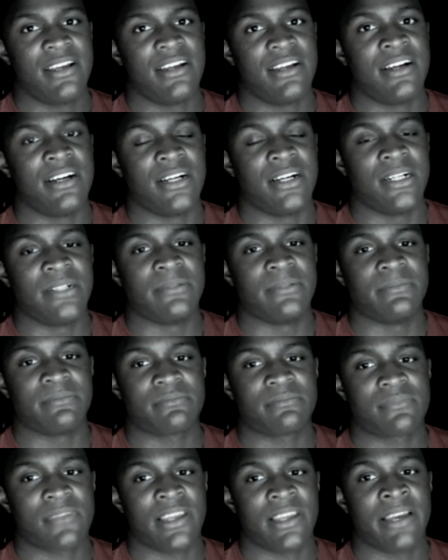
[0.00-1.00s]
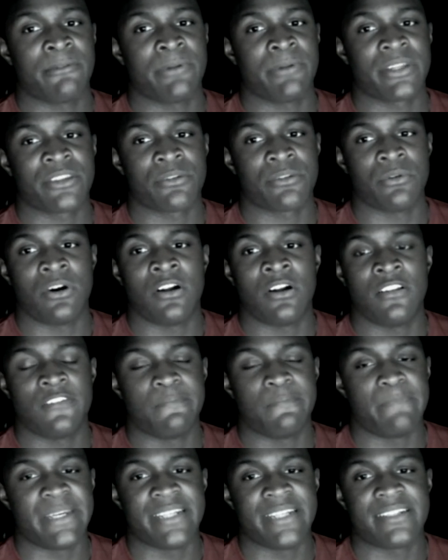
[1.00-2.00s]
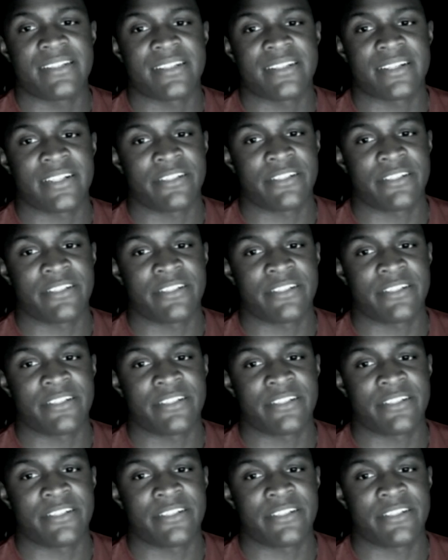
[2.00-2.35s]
I went through all of basic.